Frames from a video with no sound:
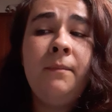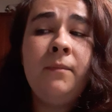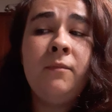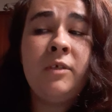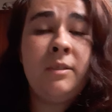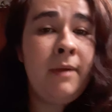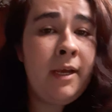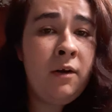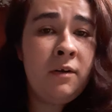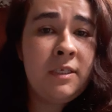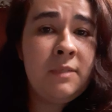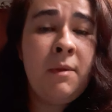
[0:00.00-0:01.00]
was making
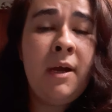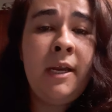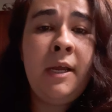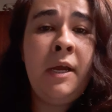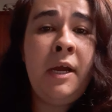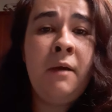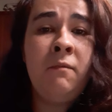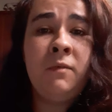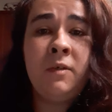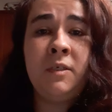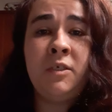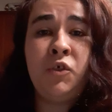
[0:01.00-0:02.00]
all this money and
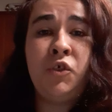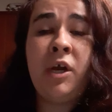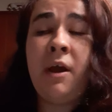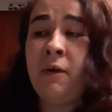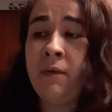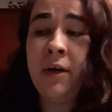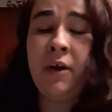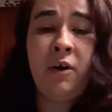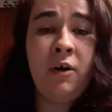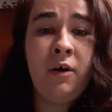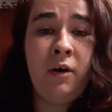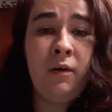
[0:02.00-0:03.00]
was showering
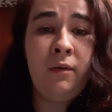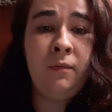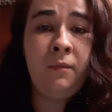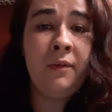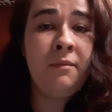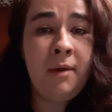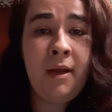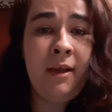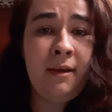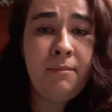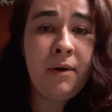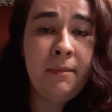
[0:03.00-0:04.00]
her with
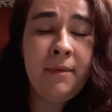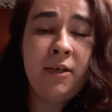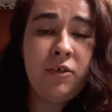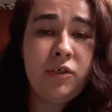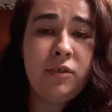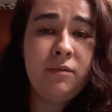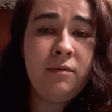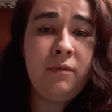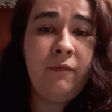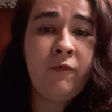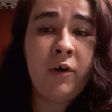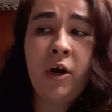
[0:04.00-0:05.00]
money, pretty much,
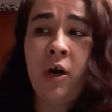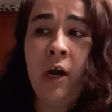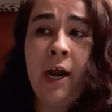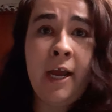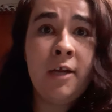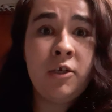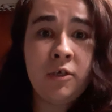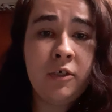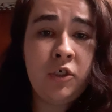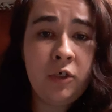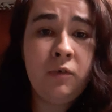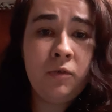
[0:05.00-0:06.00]
for her and her
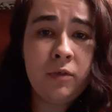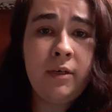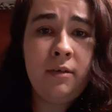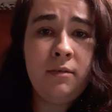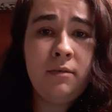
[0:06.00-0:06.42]
children.